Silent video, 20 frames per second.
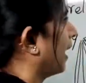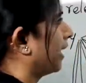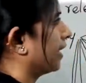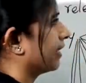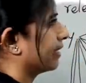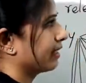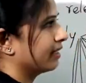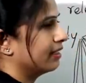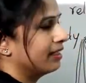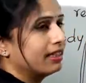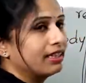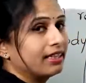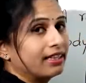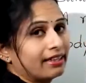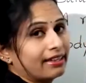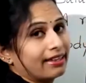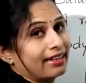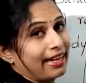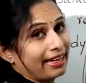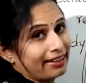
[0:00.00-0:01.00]
And
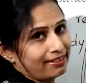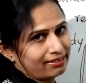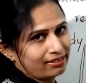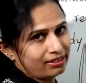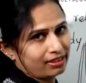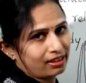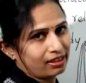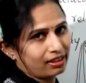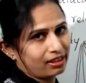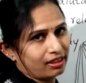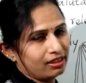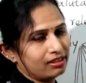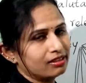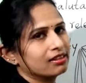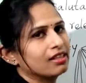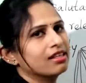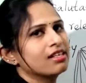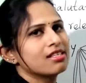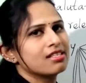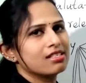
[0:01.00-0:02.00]
next thing
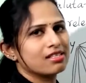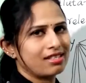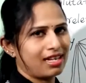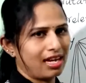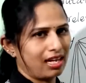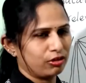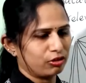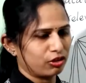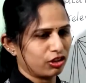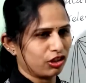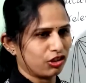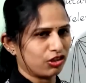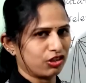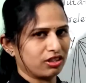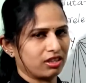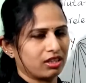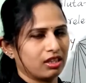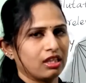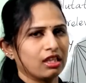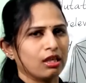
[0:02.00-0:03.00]
is
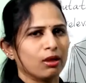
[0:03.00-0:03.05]
salutation.